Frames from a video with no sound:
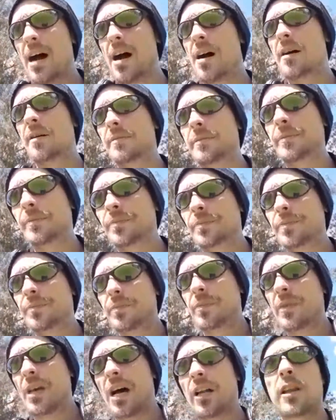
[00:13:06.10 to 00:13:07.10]

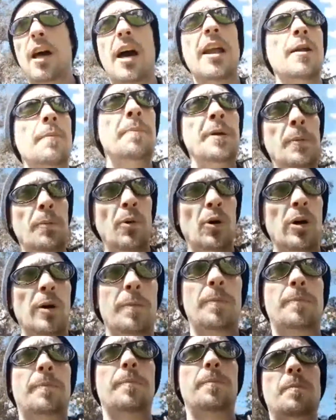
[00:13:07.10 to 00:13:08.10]
A lot of people
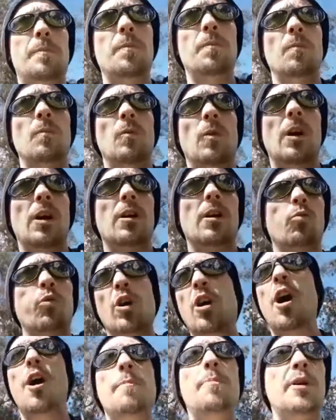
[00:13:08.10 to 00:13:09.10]

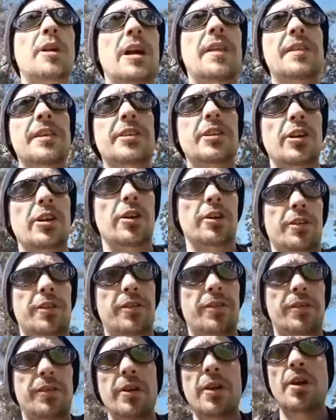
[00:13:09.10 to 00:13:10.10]
we're all put on this
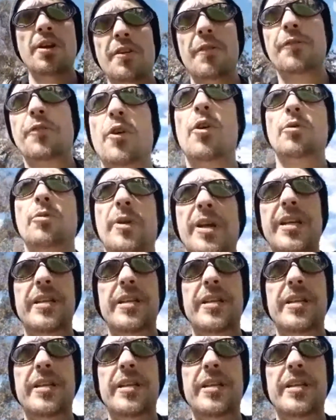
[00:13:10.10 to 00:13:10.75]
earth for a